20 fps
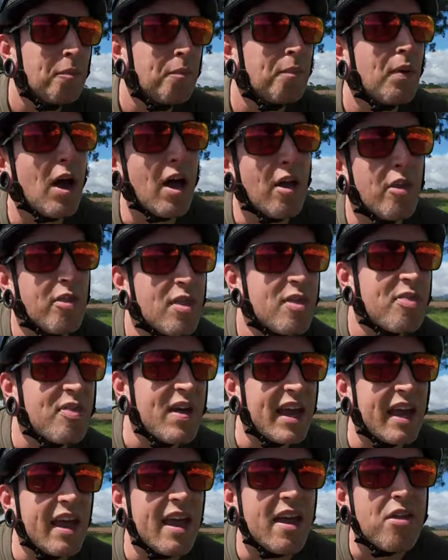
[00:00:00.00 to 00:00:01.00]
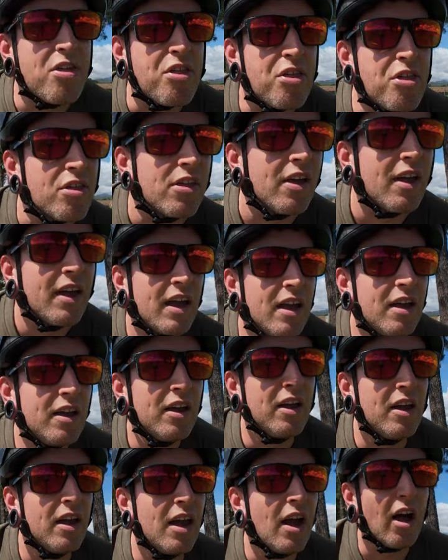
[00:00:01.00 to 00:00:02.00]
But the thing is,
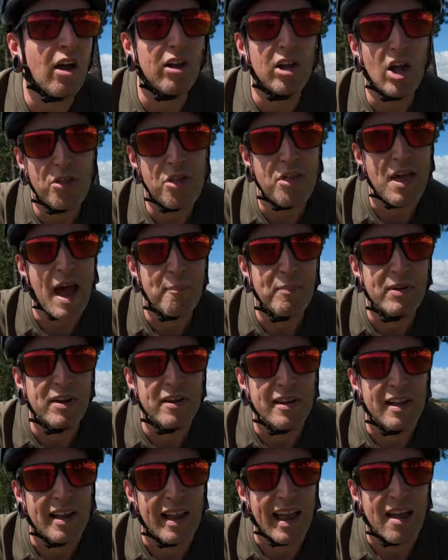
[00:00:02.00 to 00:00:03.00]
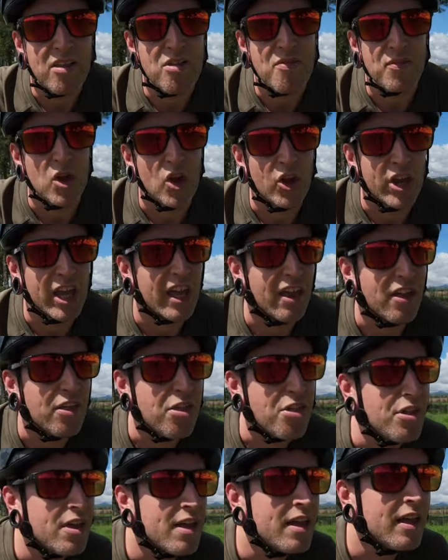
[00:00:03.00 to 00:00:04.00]
a lot's happened in the last few
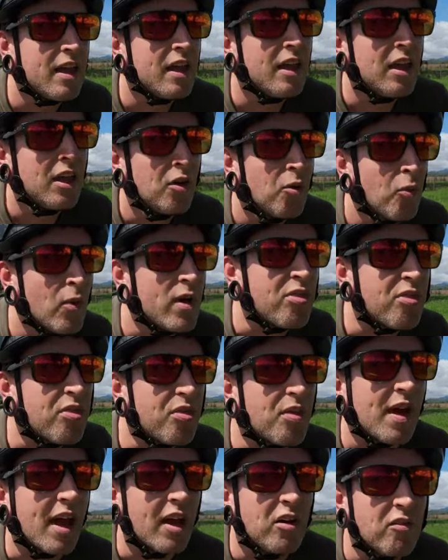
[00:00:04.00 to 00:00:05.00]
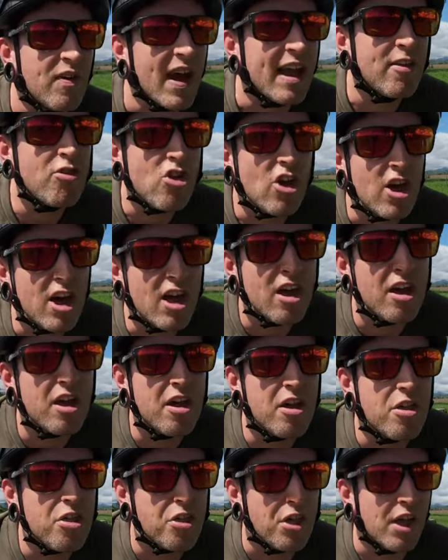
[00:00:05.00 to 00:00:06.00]
years, with
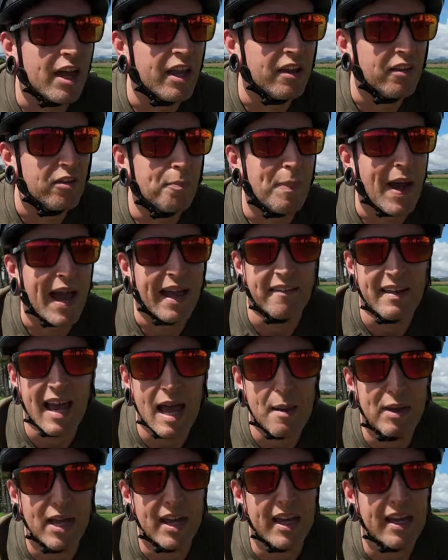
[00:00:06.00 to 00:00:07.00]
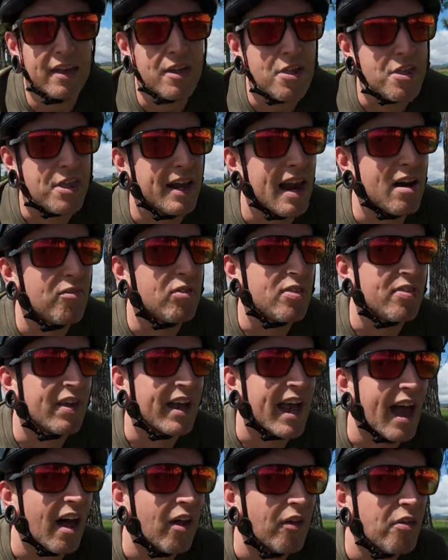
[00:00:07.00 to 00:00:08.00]
adventures and pandemics and
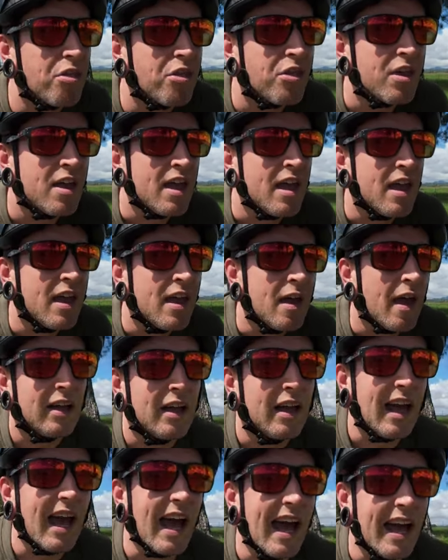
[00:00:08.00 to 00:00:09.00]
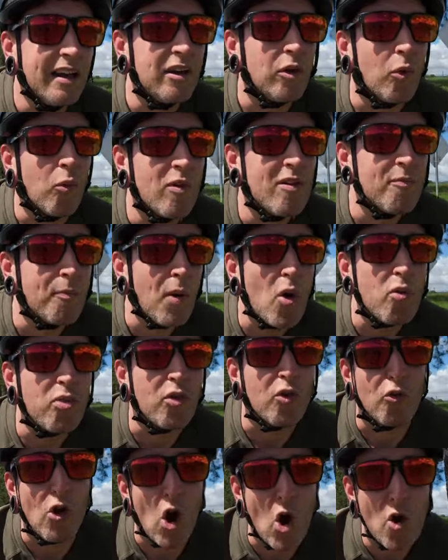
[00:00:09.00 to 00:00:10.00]
everything else. And we've
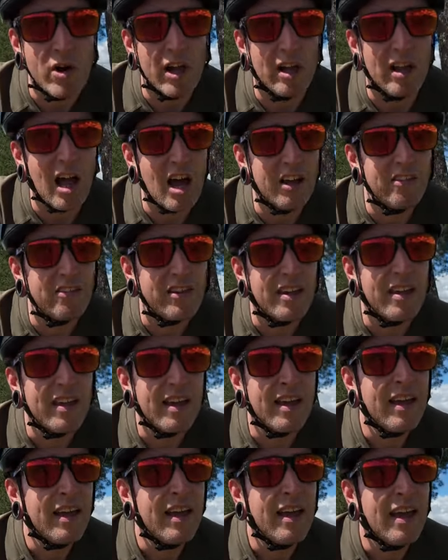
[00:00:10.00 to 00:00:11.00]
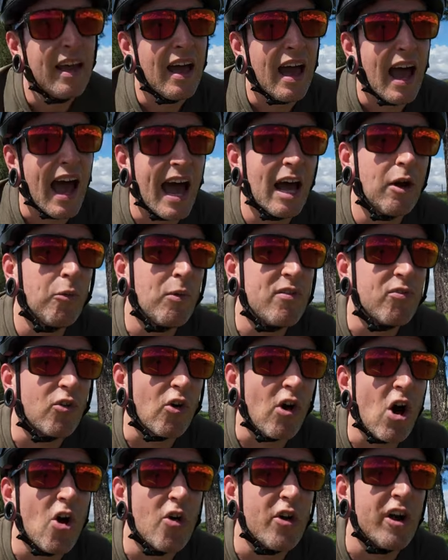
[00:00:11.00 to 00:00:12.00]
both grown a lot, and we've
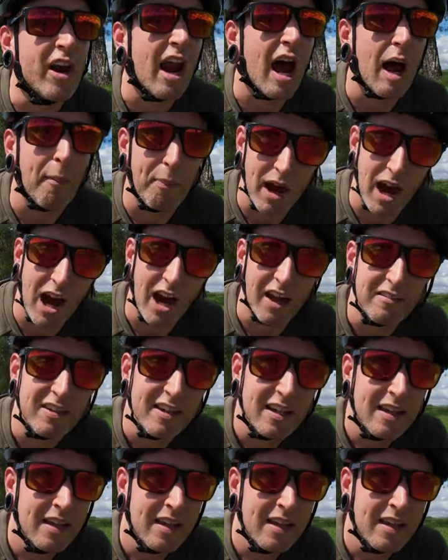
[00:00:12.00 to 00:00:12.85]
grown apart.